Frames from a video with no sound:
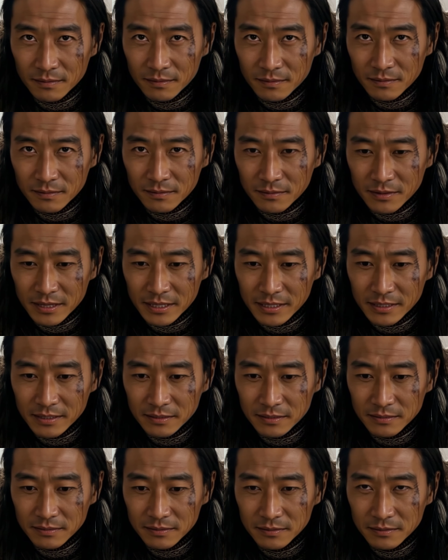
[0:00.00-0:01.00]
Well,
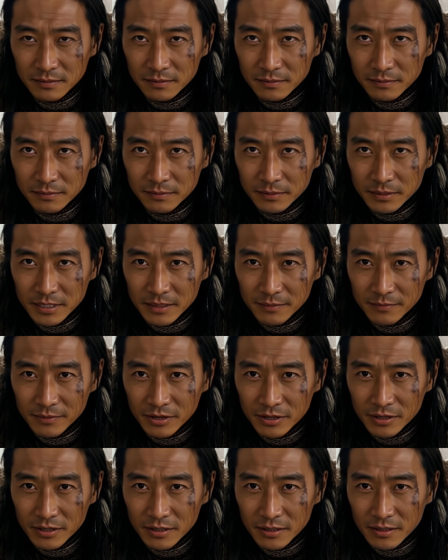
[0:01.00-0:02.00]
blood
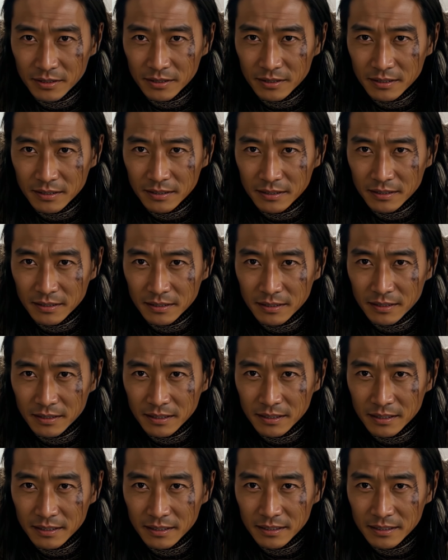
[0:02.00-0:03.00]
brother,
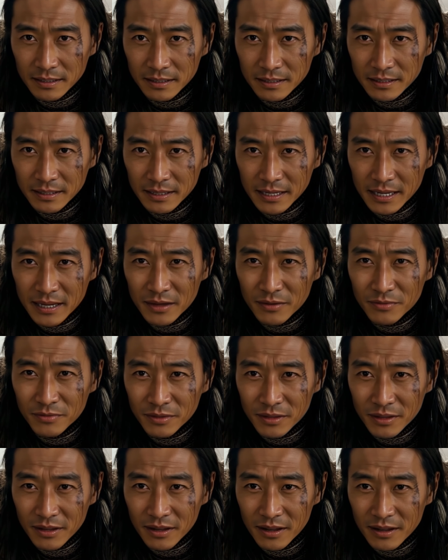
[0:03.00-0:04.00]
here
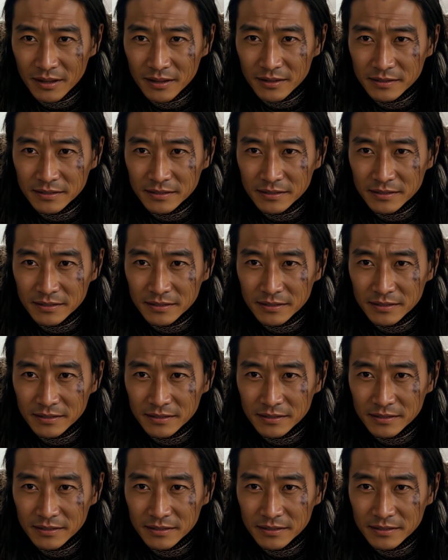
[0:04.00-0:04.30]
we are.